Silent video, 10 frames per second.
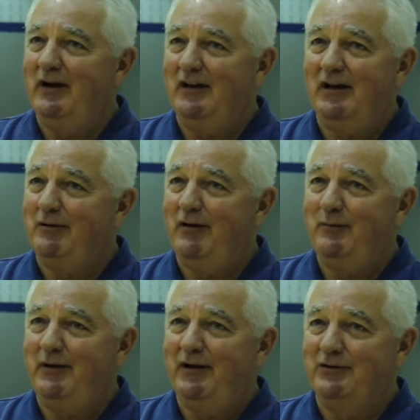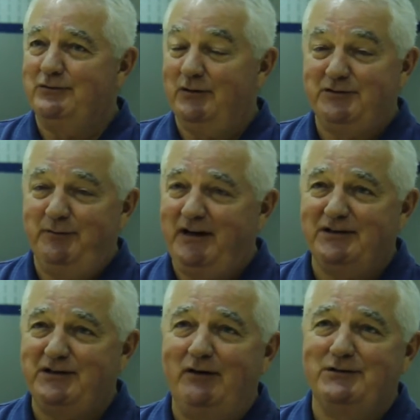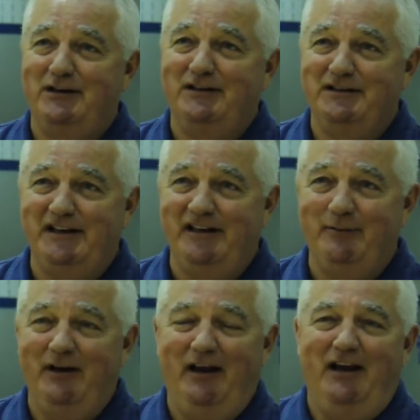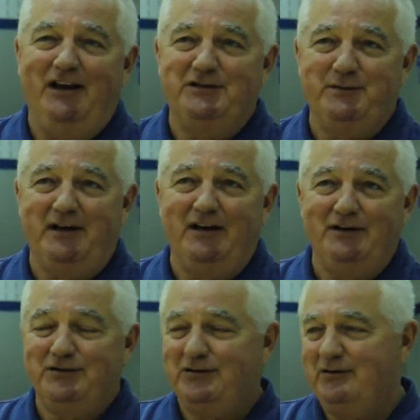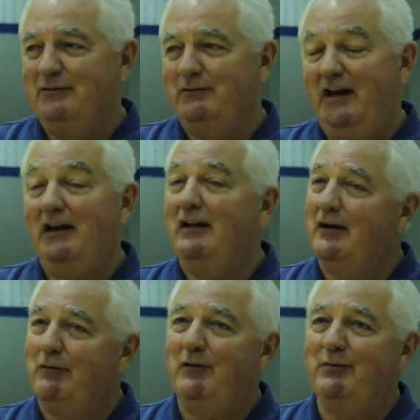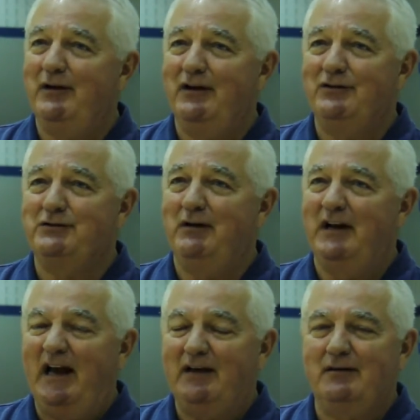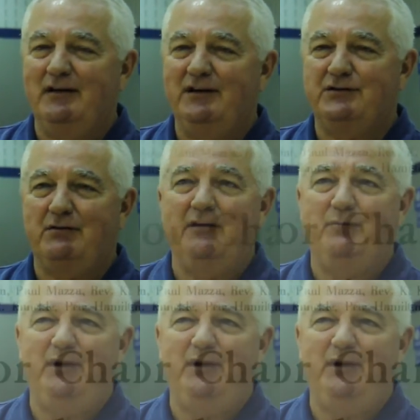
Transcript: a lot of great players. It wasn't because I was on the team, is because we had a lot of great players, great athletes, great